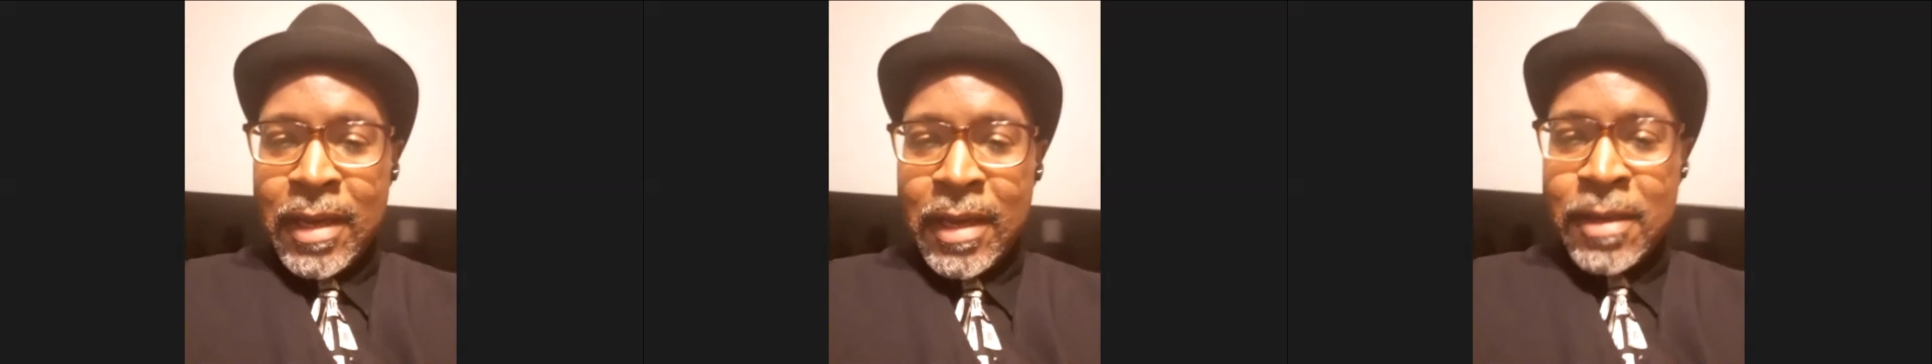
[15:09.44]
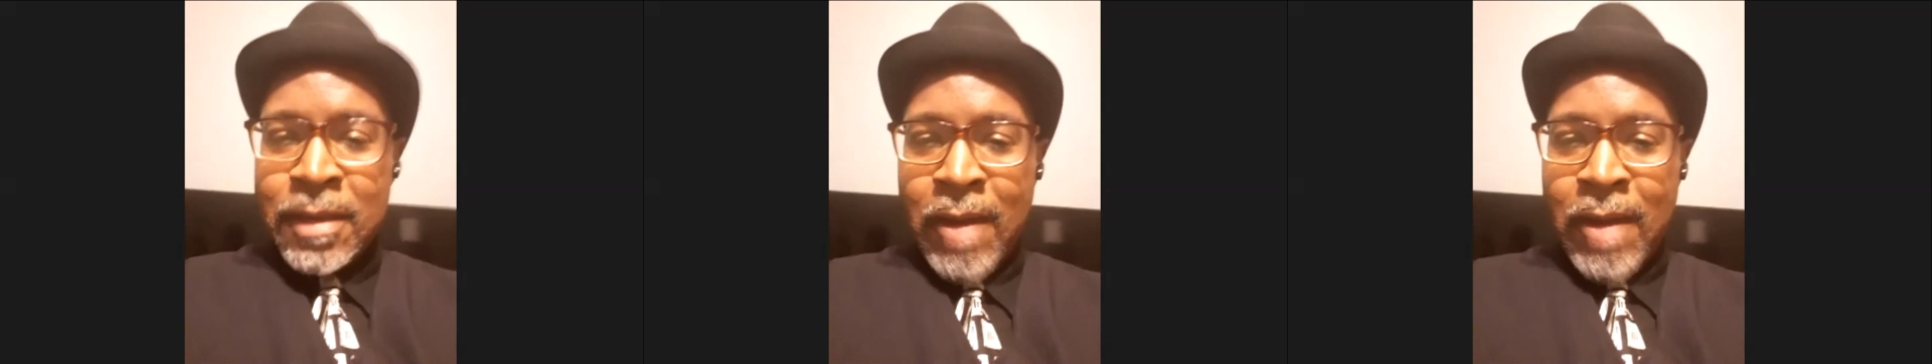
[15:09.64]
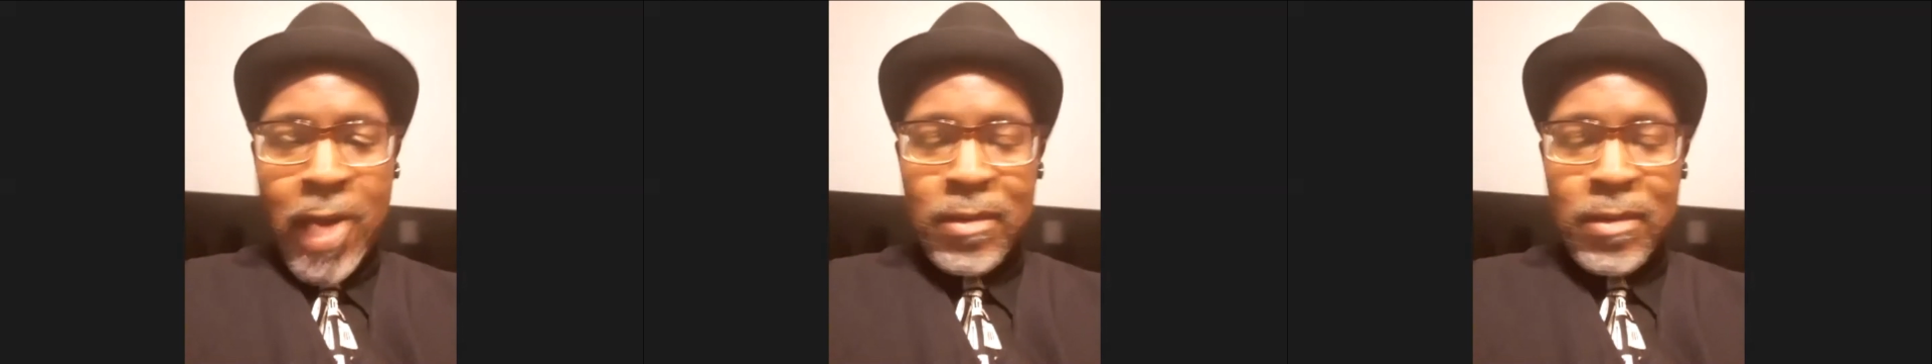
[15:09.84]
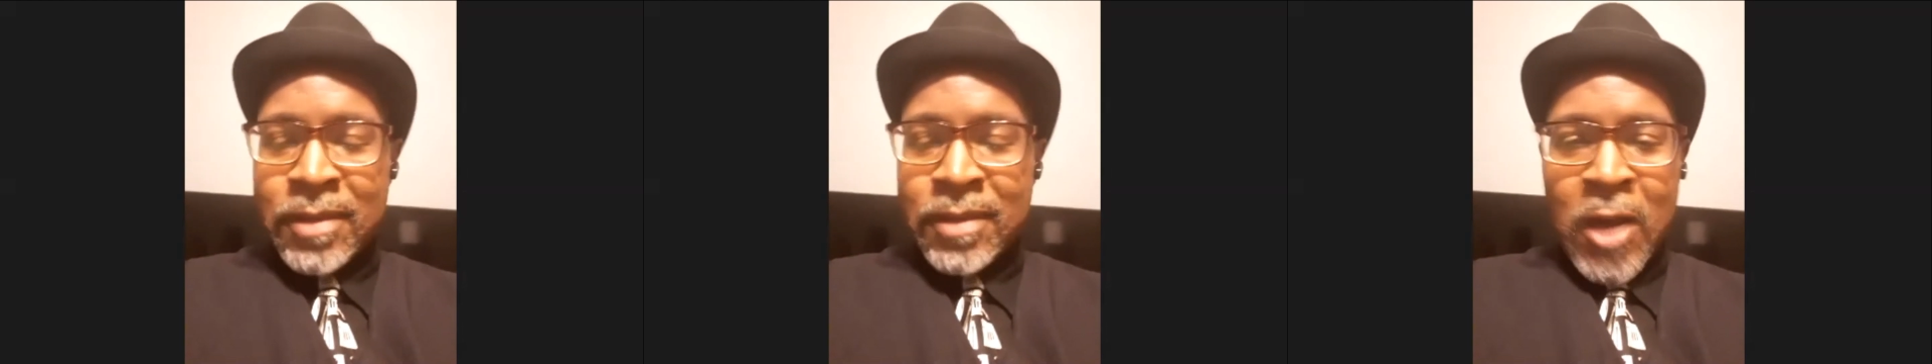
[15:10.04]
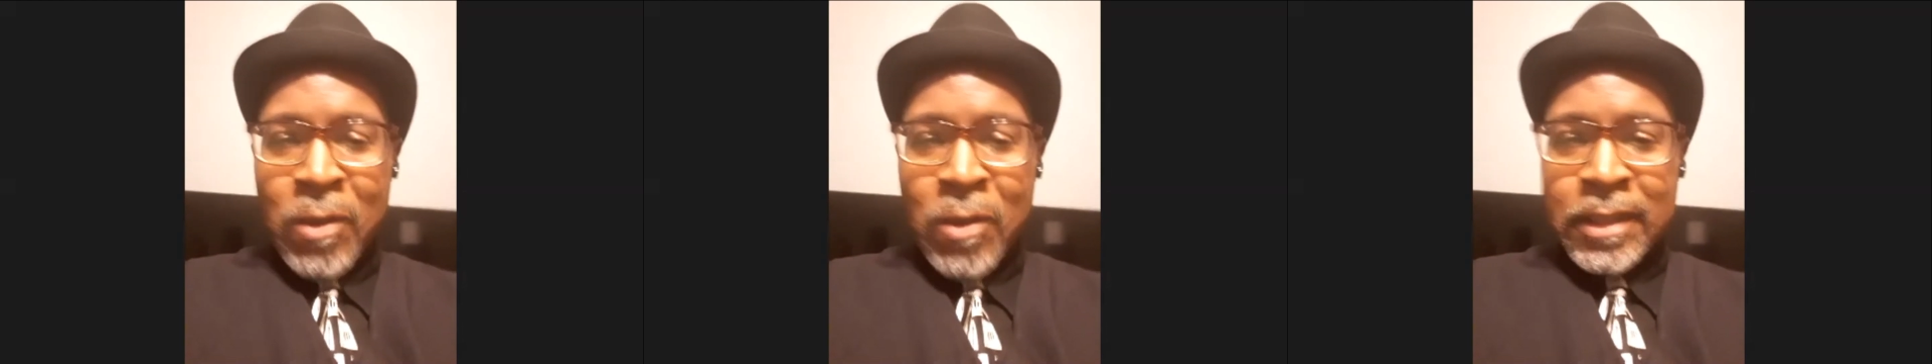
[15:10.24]
don't just
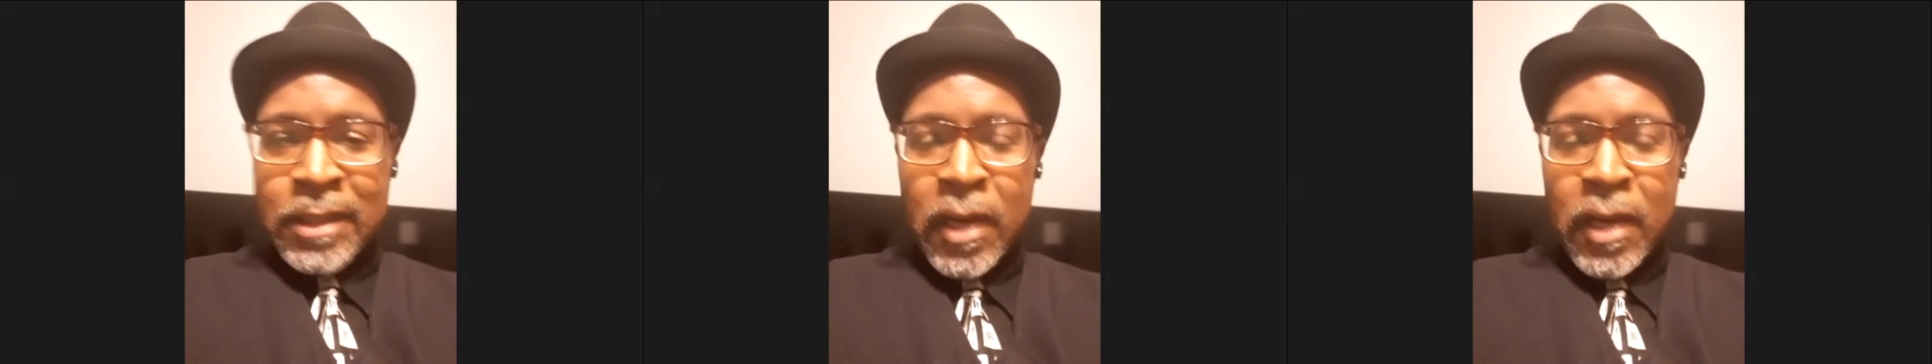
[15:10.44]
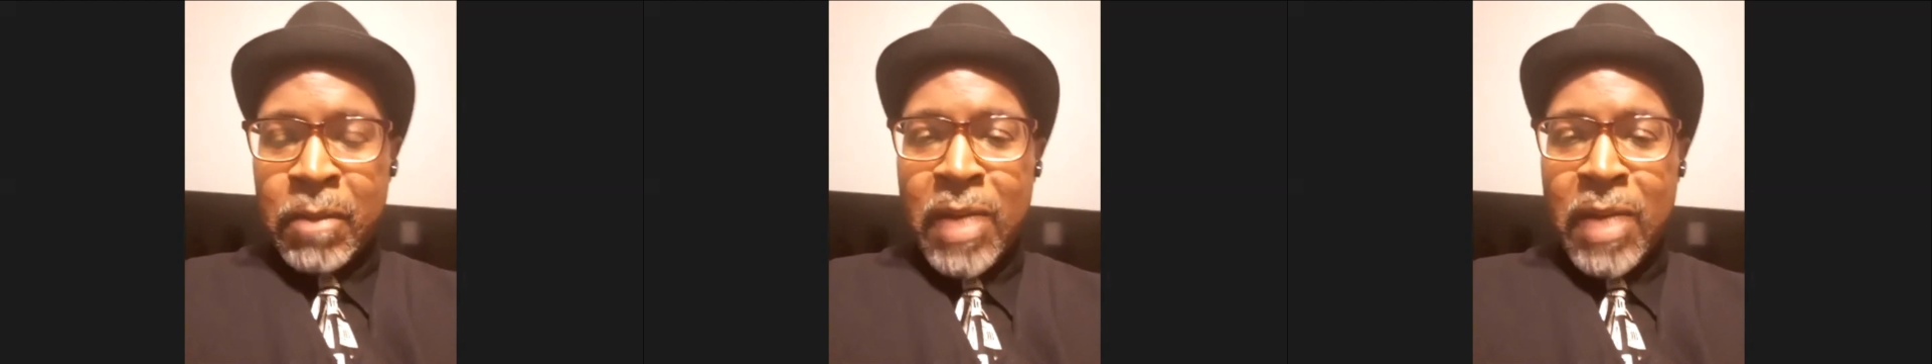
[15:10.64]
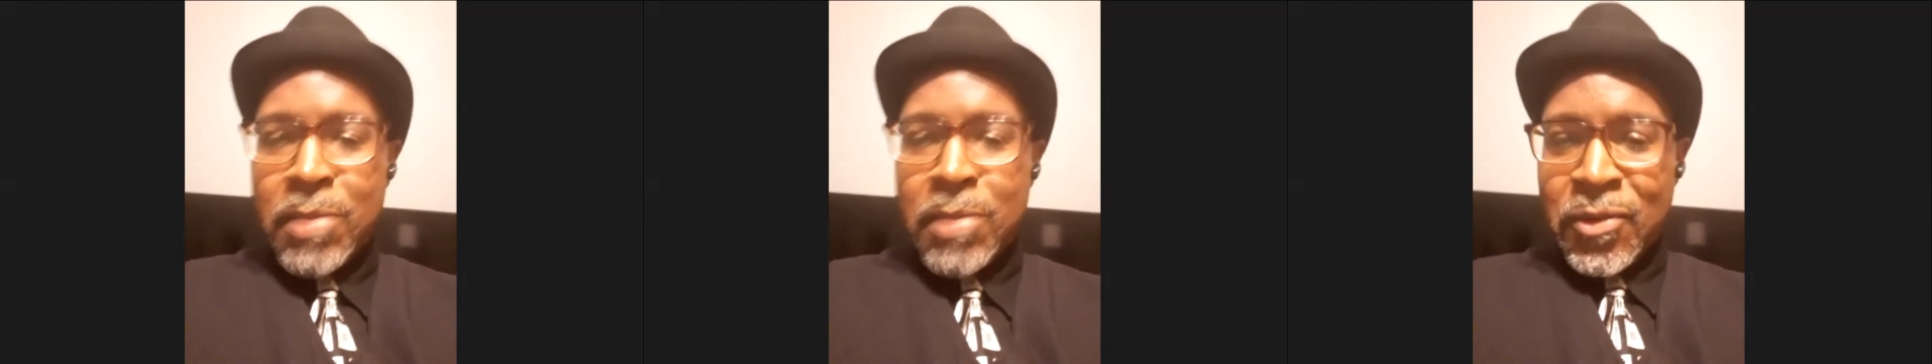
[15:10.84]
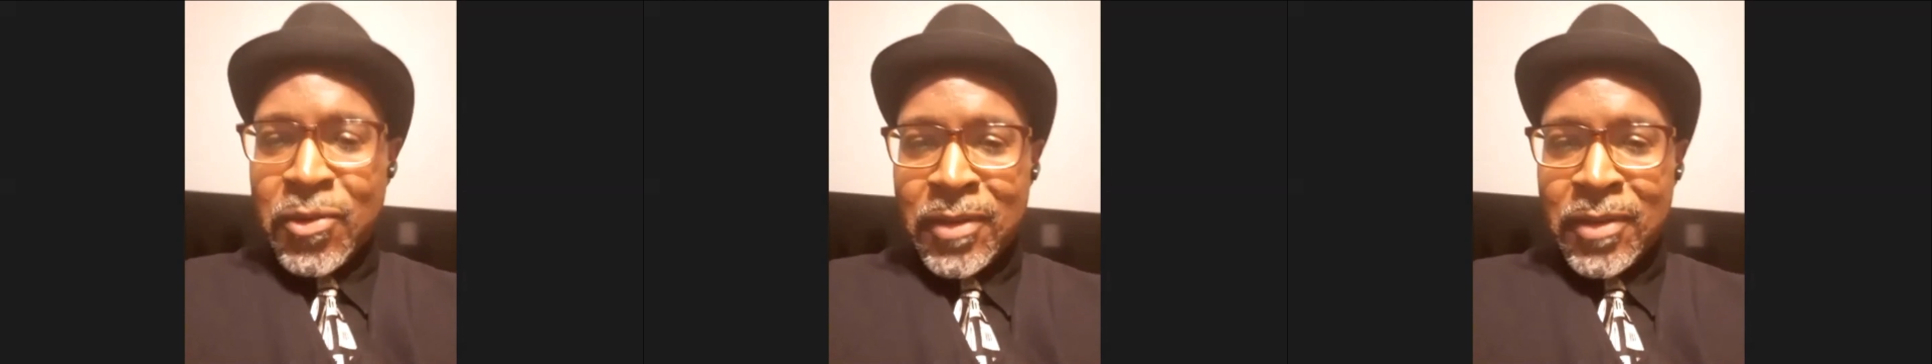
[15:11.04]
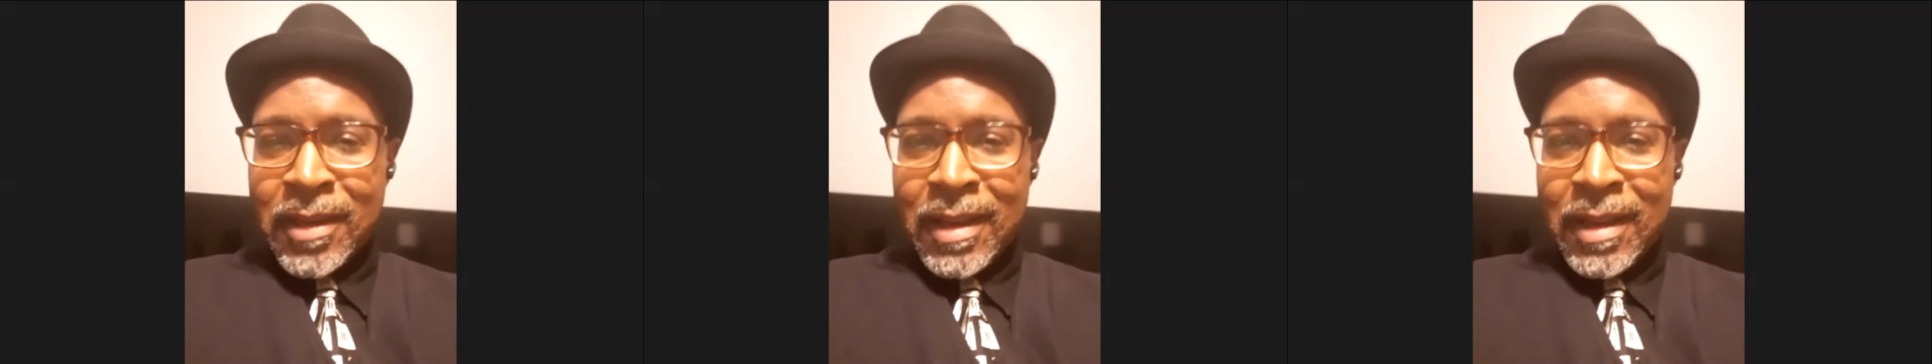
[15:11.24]
always talk about music.
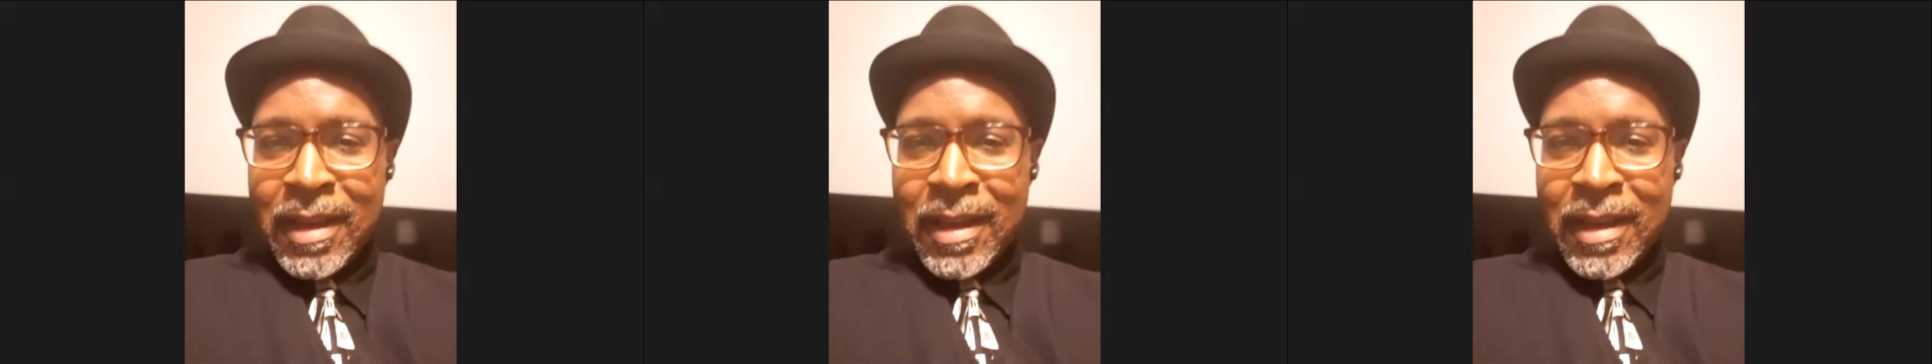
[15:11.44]
I